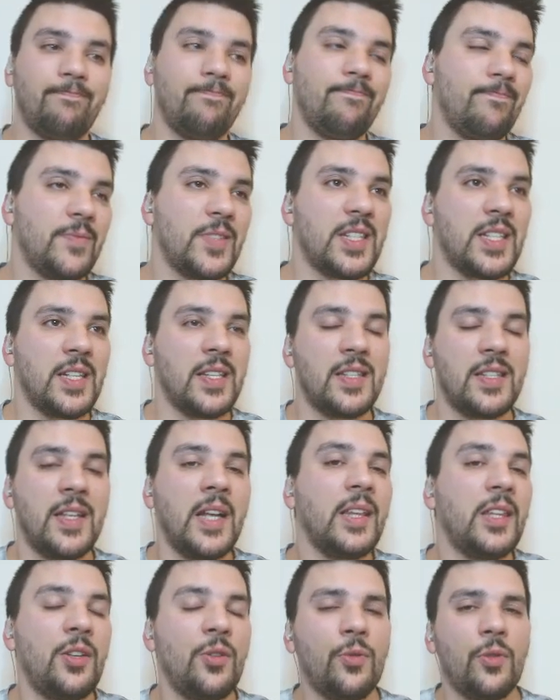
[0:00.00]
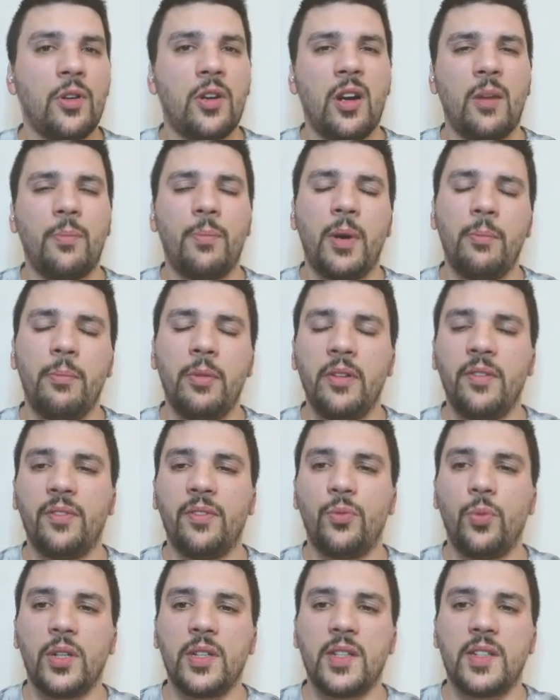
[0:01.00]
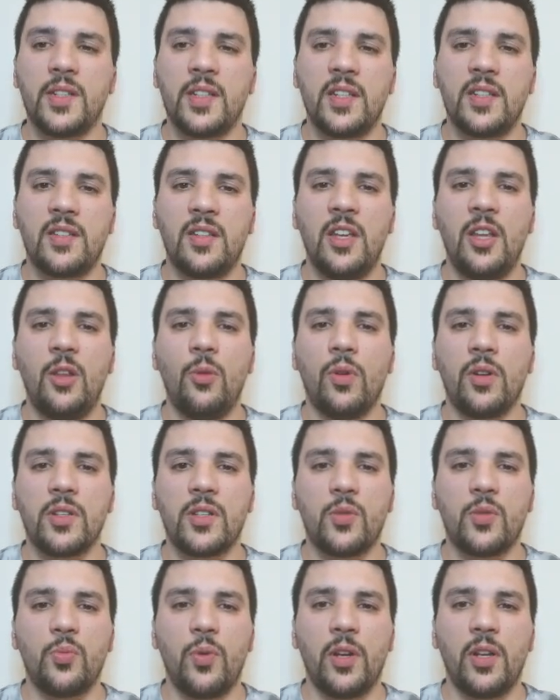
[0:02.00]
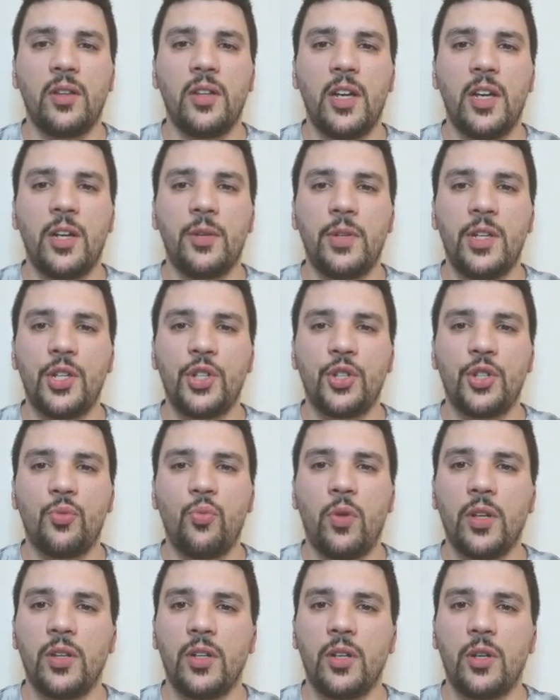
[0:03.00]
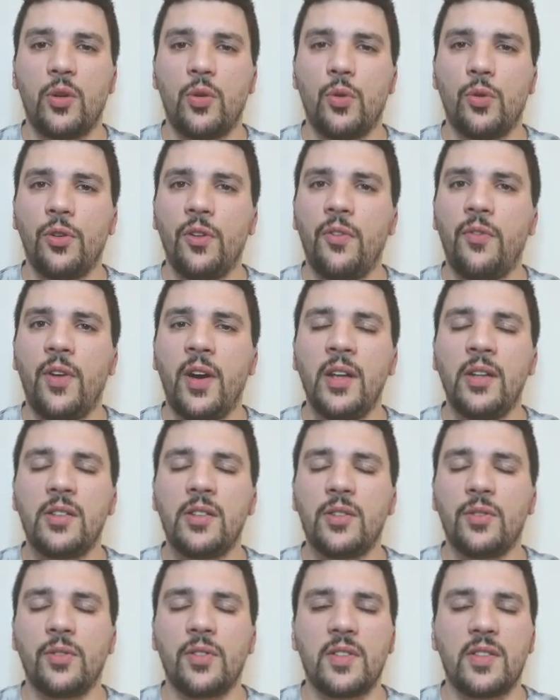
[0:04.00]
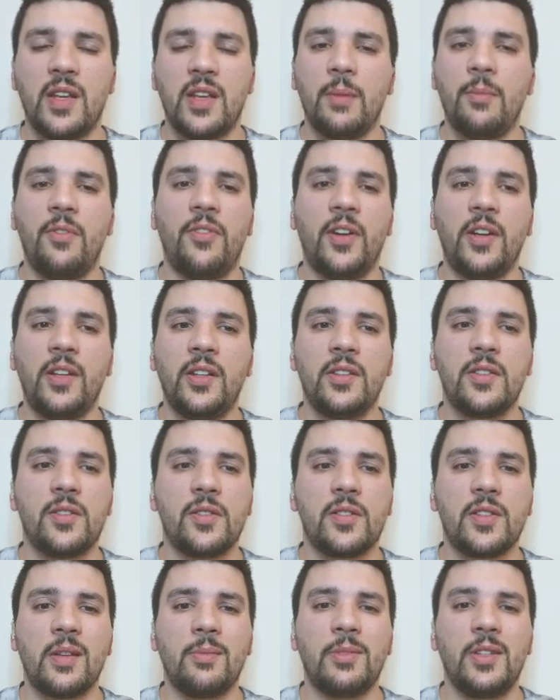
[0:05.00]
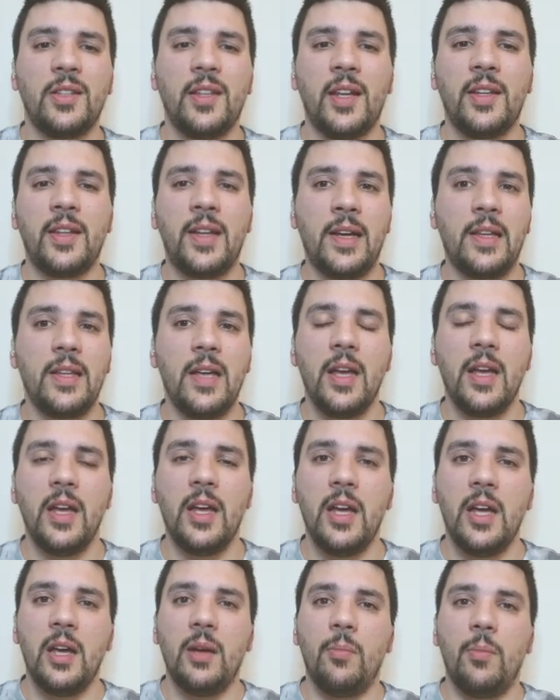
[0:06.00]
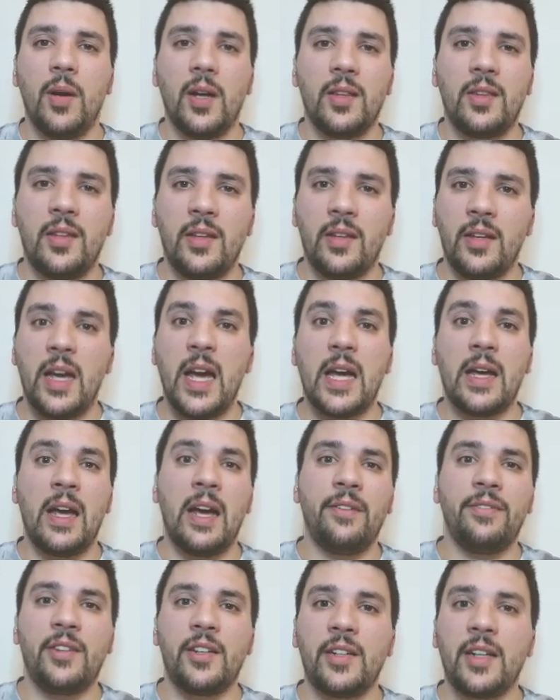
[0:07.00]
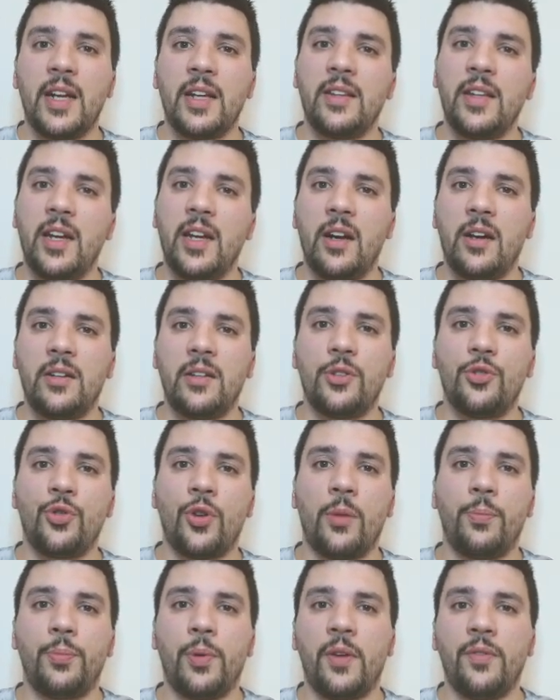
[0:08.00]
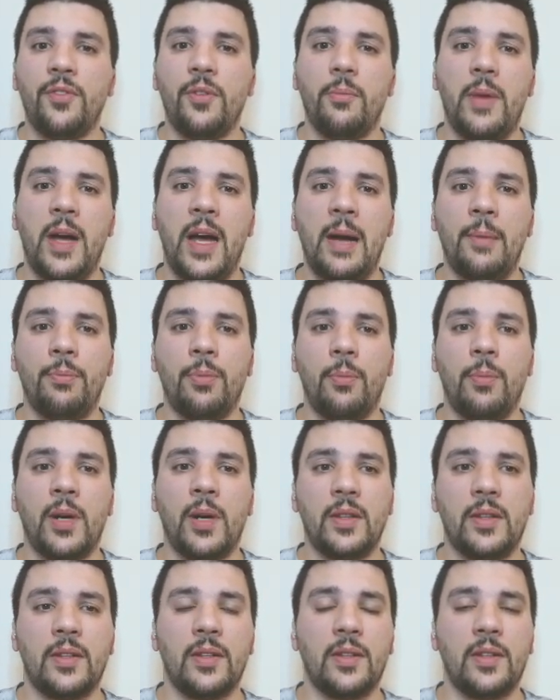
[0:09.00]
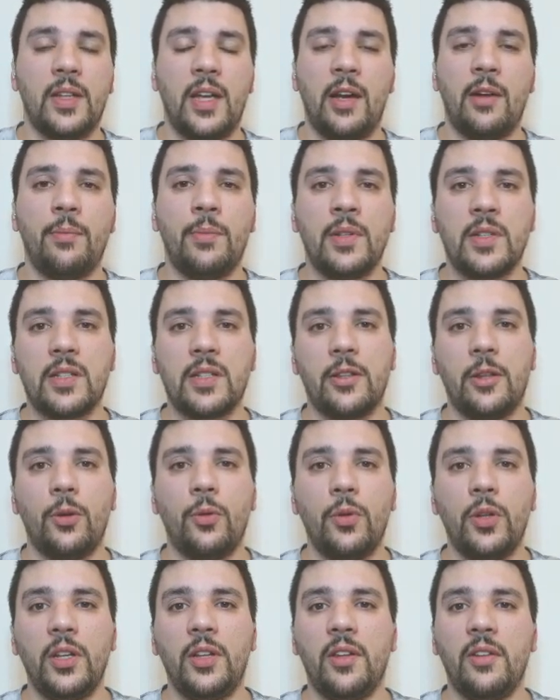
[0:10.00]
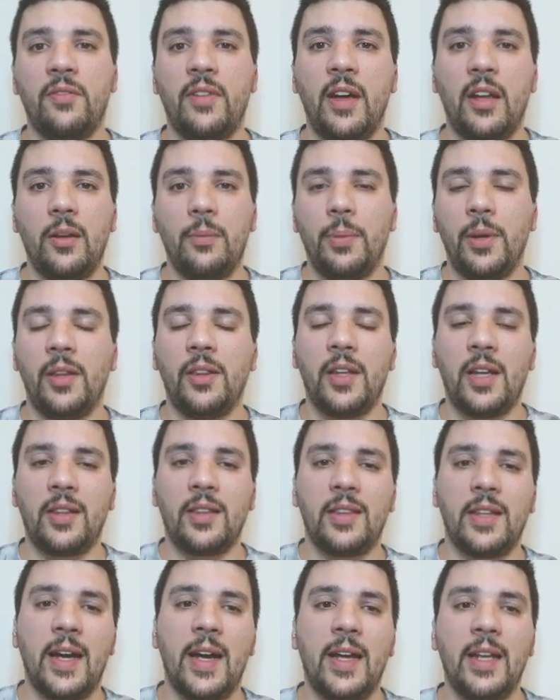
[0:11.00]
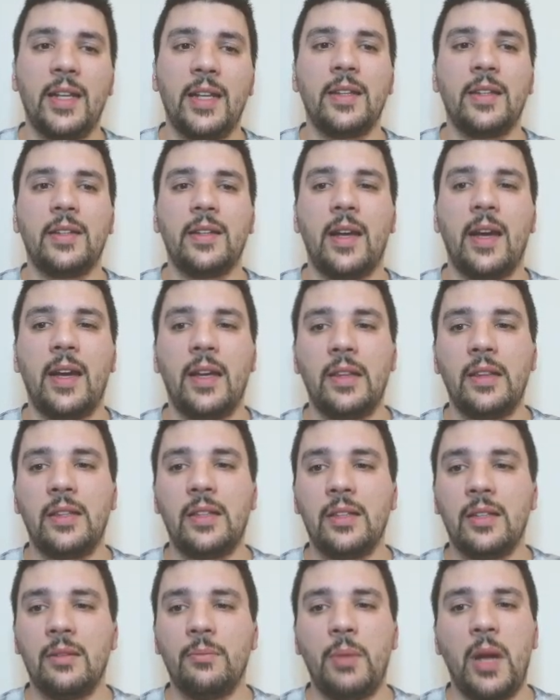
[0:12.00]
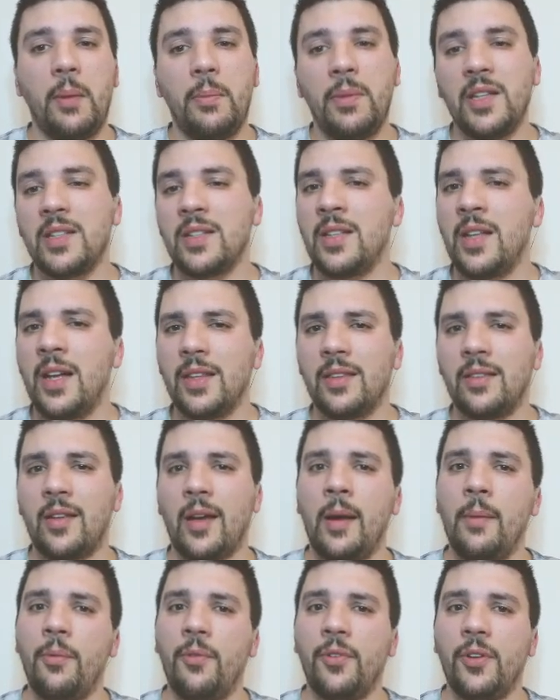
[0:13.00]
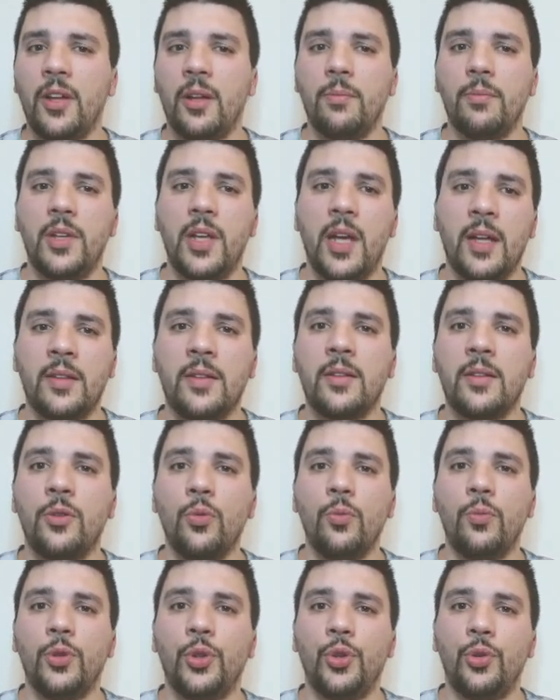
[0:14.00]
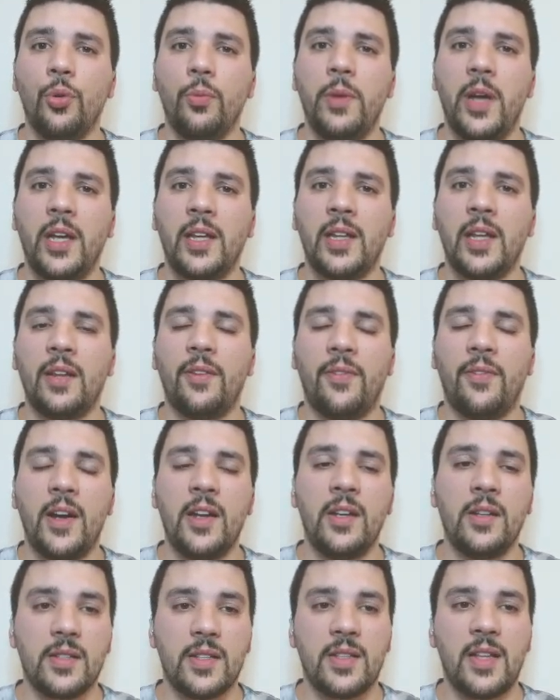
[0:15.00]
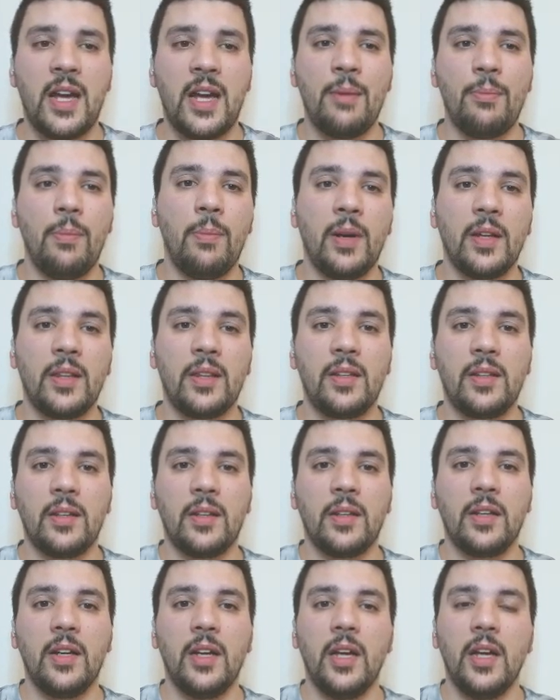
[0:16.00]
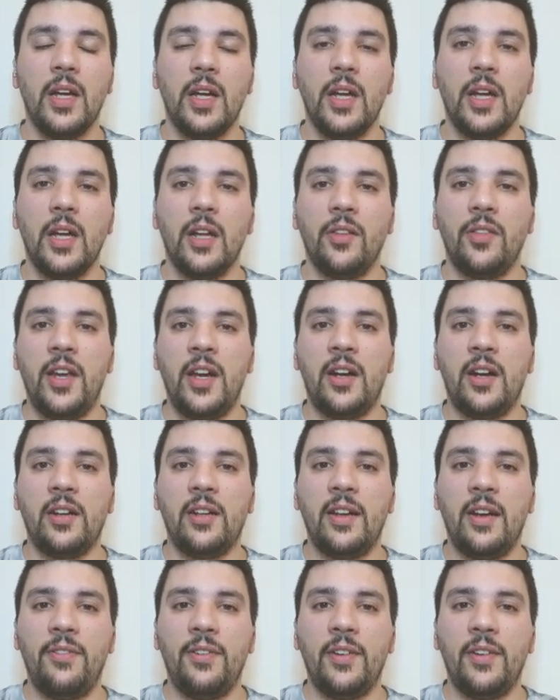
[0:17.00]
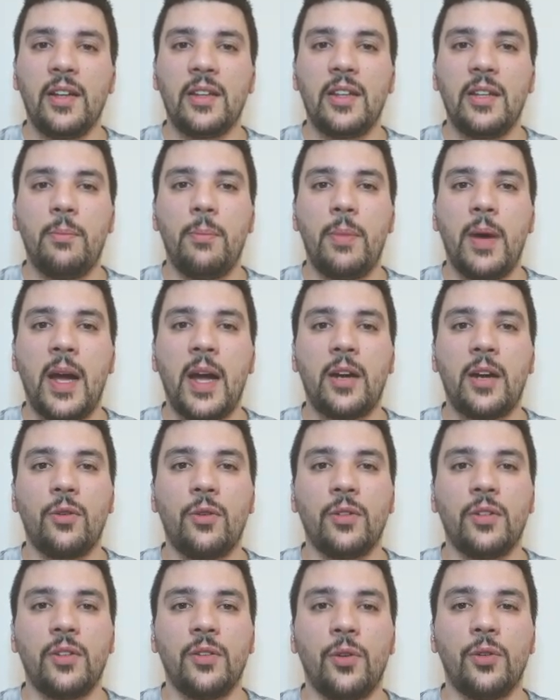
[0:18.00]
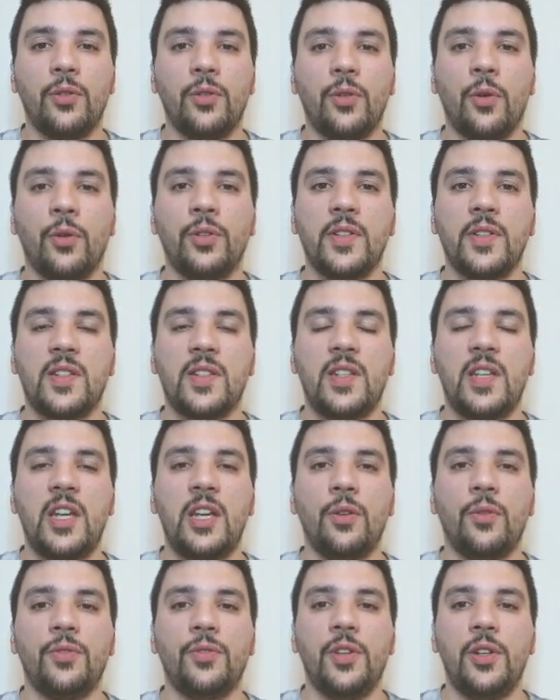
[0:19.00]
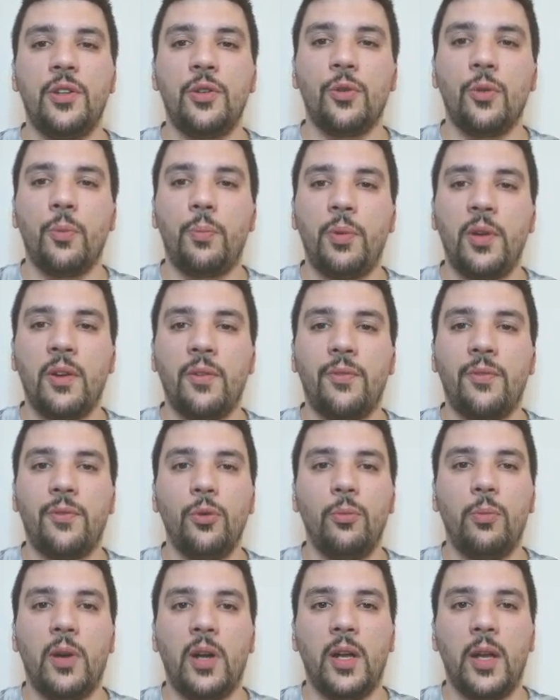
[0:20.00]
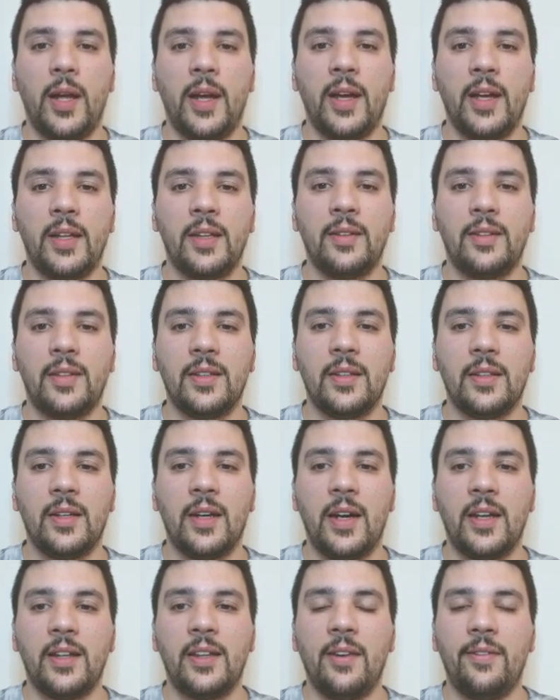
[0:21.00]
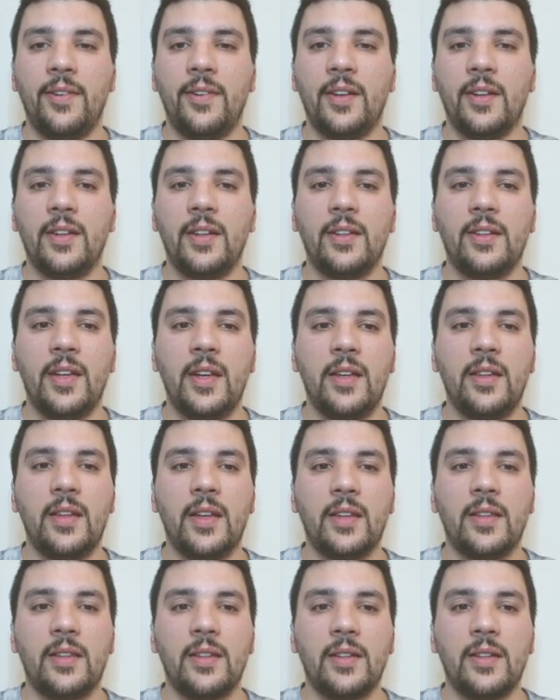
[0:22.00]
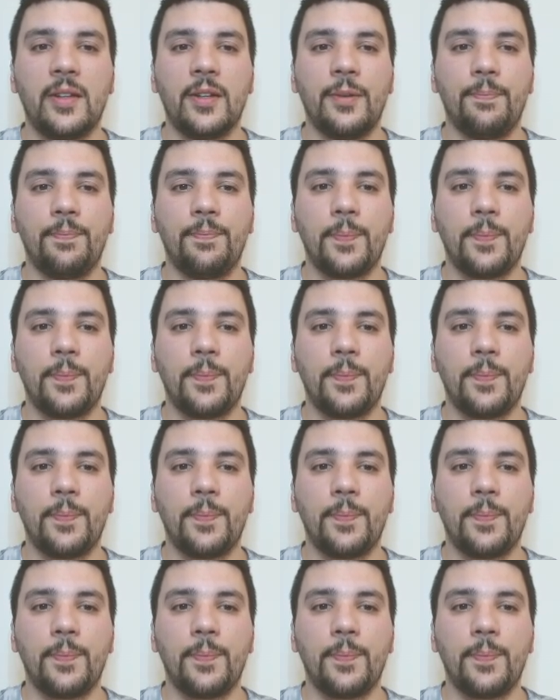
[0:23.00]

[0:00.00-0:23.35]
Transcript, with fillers: since that Euro Cup, I believe twenty sixteen was when they reached what, the quarterfinals or the semifinals or something like that. But after that, they kind of drop off the map, but uh, they have been slowly developing that talent, and uh, maybe it's not time for them yet to, to make that final step, but uh, they are definitely back on, on, on the scene of the European football, and uh, I definitely think that uh,